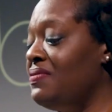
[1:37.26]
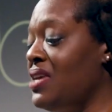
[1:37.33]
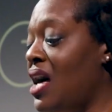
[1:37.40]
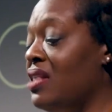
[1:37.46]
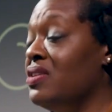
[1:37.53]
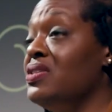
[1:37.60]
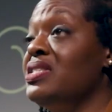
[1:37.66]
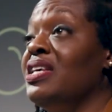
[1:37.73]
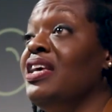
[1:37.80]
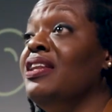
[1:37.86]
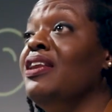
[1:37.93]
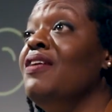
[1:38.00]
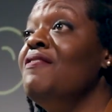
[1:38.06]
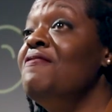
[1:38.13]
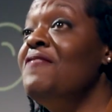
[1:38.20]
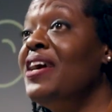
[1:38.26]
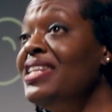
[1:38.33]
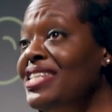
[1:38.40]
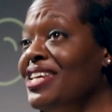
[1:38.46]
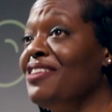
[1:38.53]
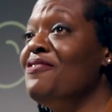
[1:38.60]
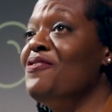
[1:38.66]
of dollars in
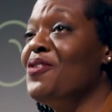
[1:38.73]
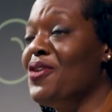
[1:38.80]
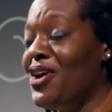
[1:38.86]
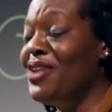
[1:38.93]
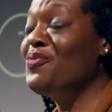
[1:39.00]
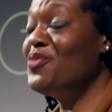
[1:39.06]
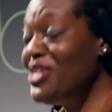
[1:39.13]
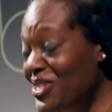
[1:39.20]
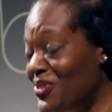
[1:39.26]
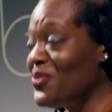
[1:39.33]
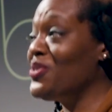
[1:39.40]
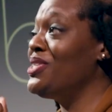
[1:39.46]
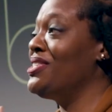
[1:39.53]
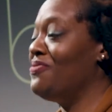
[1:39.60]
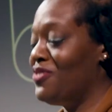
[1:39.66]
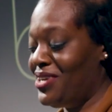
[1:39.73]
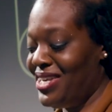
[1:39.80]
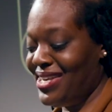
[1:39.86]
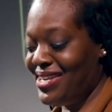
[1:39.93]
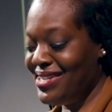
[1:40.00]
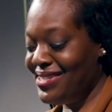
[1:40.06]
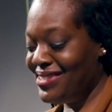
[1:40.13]
funding for, and resources for
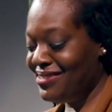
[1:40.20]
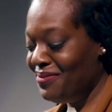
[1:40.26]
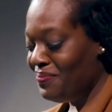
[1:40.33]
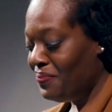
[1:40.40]
kids.